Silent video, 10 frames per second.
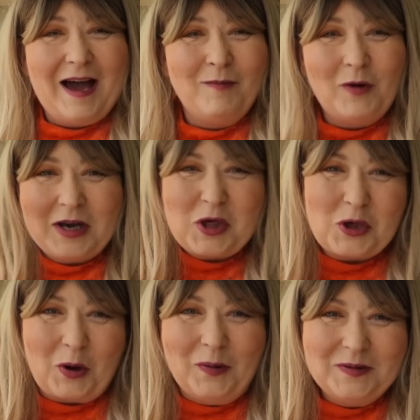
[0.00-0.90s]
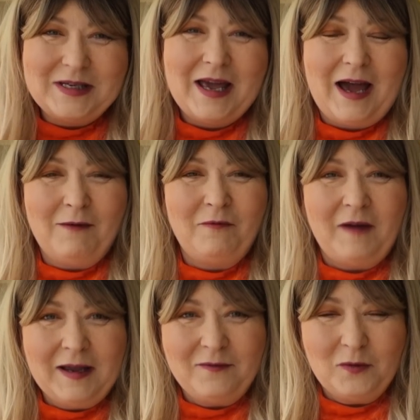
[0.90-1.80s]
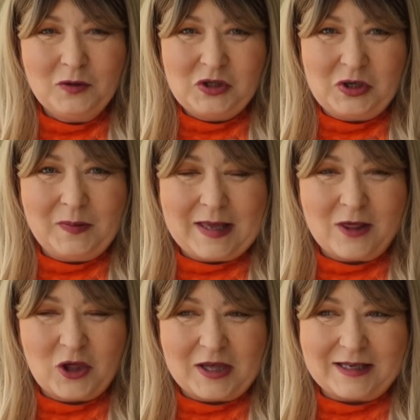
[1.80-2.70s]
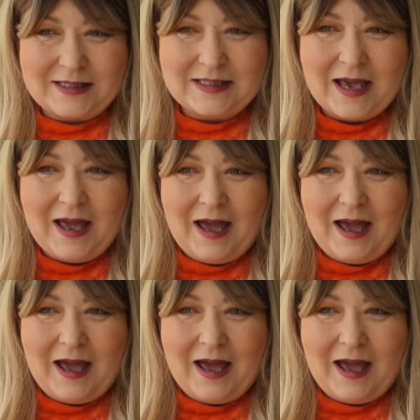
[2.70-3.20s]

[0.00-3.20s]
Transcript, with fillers: I'm only short, I'm five foot two inches.